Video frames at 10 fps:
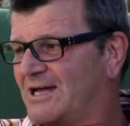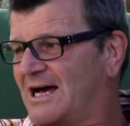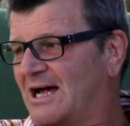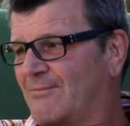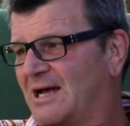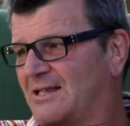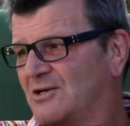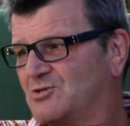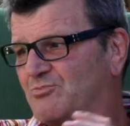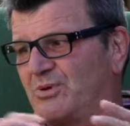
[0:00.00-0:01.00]
I can't make
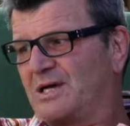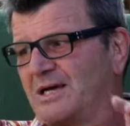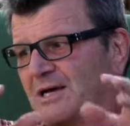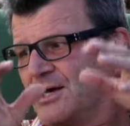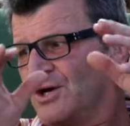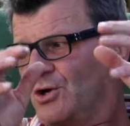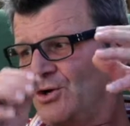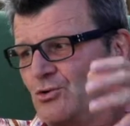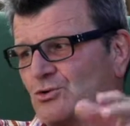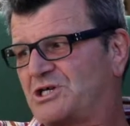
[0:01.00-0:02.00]
those big,
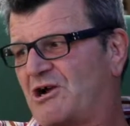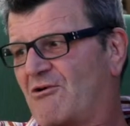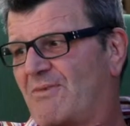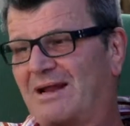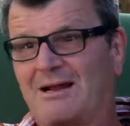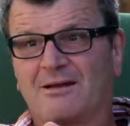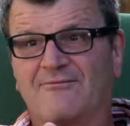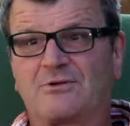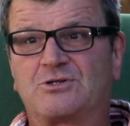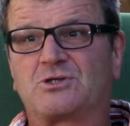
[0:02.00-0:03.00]
huge aromatic
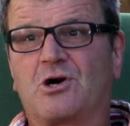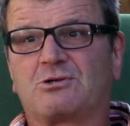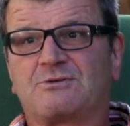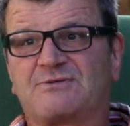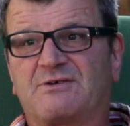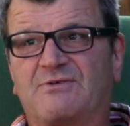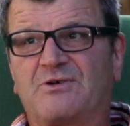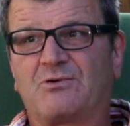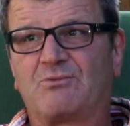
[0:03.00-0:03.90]
lifted styles of Sauvignon.